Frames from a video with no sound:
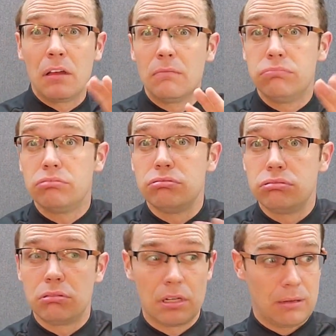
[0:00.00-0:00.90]
if you
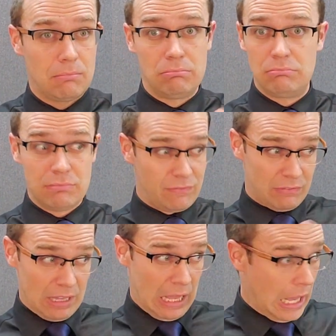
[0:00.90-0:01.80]
cannot check them
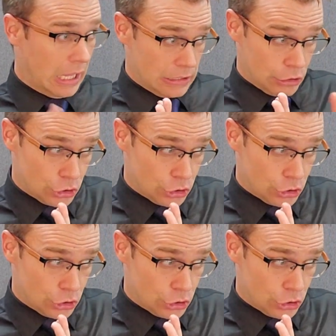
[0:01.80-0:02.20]
yourself.